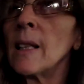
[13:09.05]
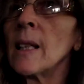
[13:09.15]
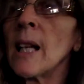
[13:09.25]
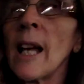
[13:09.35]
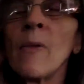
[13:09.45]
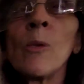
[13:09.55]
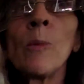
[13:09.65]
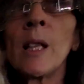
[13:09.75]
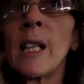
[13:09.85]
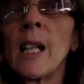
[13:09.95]
that I haven't
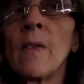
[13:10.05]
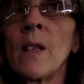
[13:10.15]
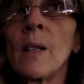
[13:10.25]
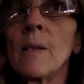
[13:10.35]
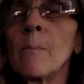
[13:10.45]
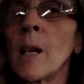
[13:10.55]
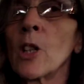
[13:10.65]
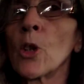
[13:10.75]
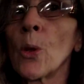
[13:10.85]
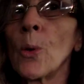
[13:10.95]
really given it
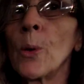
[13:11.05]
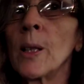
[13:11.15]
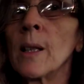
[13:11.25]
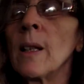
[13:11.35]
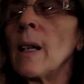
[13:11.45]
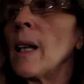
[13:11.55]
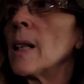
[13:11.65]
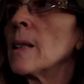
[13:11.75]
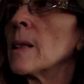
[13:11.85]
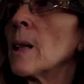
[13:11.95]
much thought.
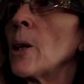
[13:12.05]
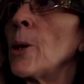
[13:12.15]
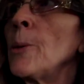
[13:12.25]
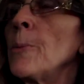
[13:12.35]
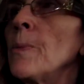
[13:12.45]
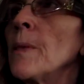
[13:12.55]
So